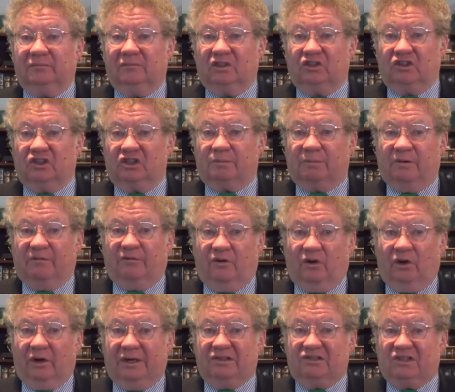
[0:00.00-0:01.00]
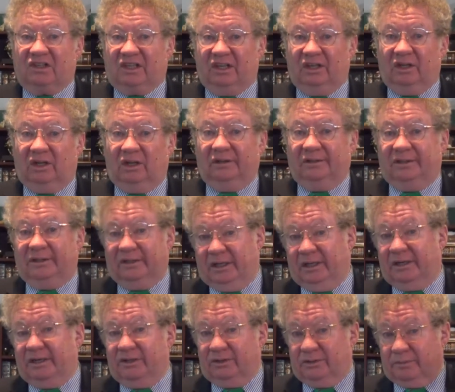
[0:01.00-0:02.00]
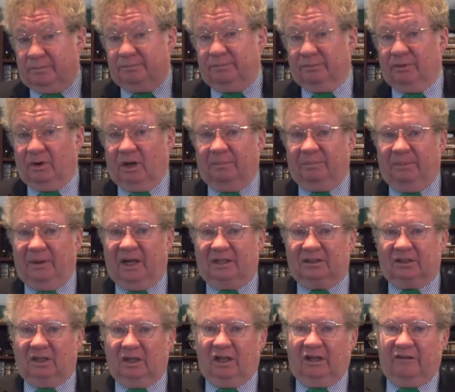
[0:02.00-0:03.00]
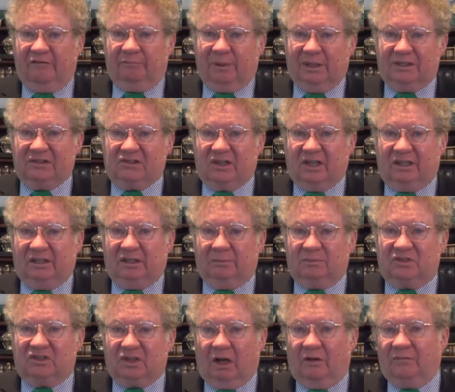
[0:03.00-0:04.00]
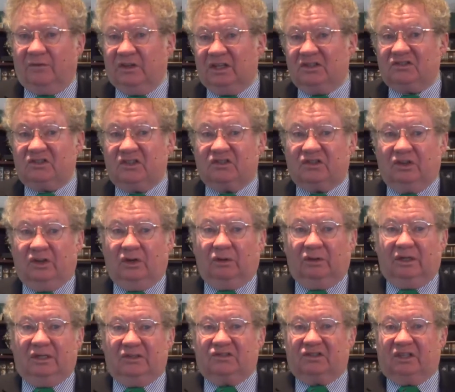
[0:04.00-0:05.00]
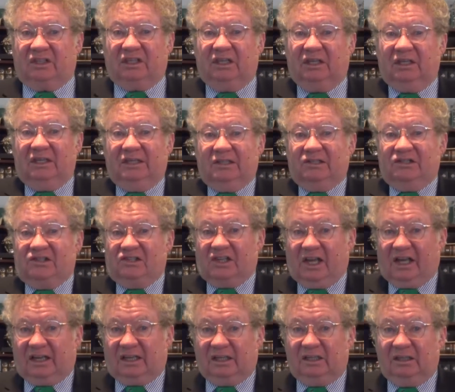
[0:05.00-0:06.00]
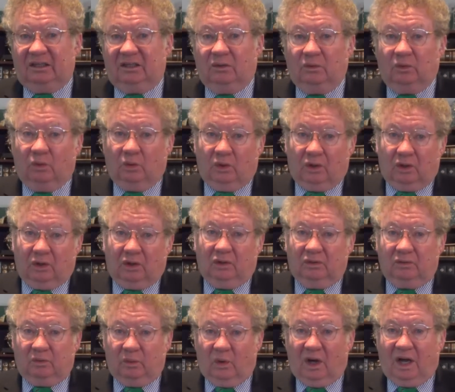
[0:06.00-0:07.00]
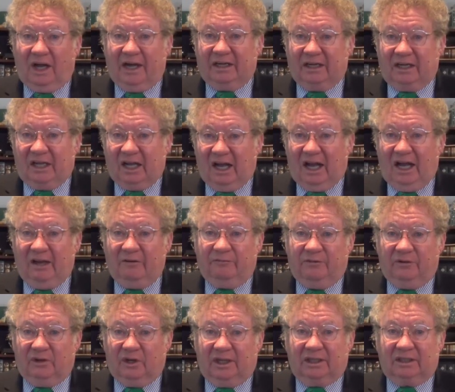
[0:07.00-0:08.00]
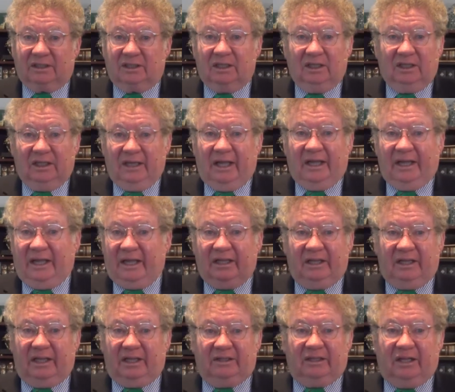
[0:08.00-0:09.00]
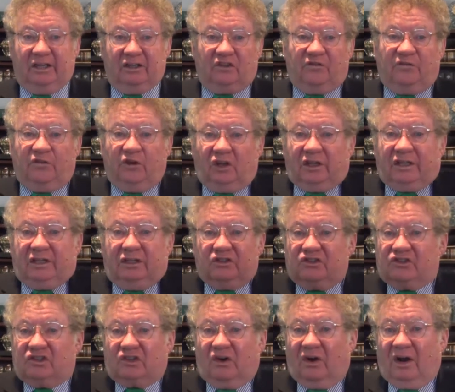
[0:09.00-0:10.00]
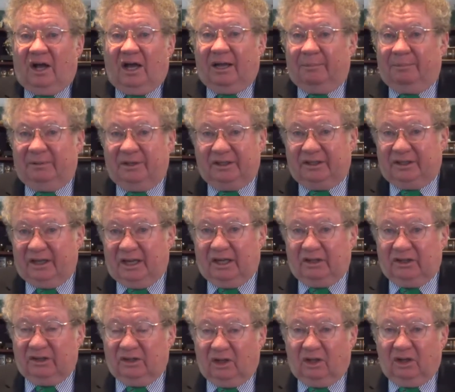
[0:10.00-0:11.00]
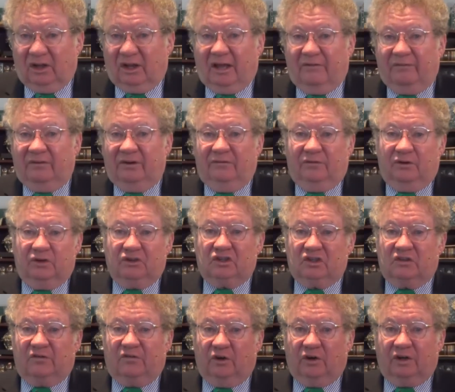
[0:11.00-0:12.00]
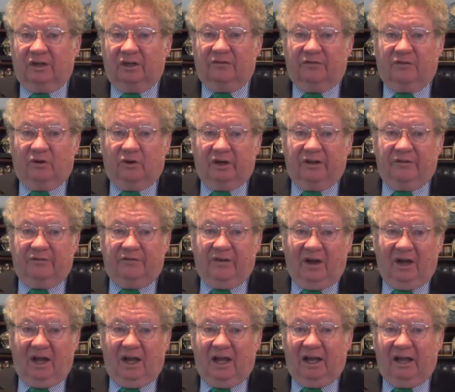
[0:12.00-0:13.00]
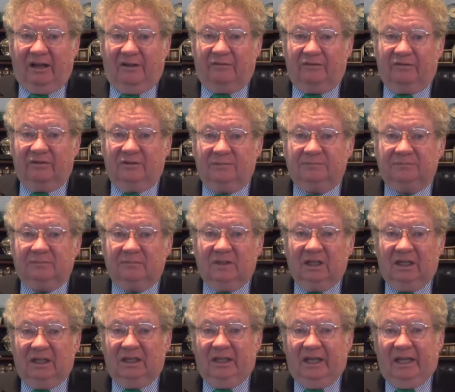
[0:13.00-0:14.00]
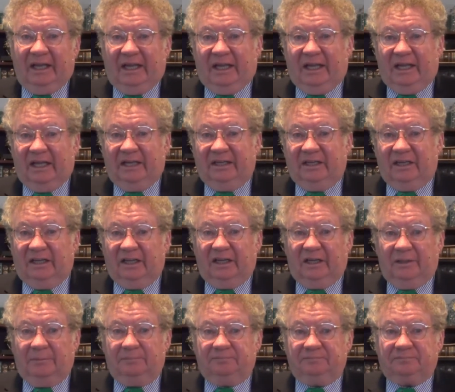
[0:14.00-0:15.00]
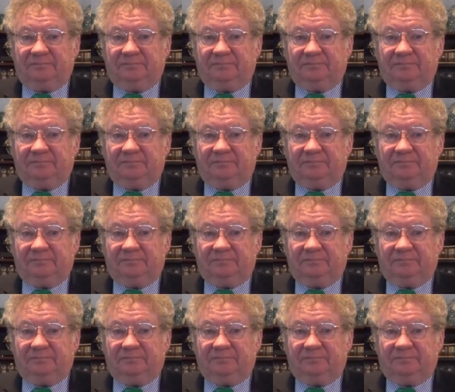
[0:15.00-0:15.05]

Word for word: just before he's killed, and then he's brought back to life by Satan himself. And this is known as the Second Worldwide Conflict. It, it, it's fully described in Daniel 11, verses 40 to 45. And uh,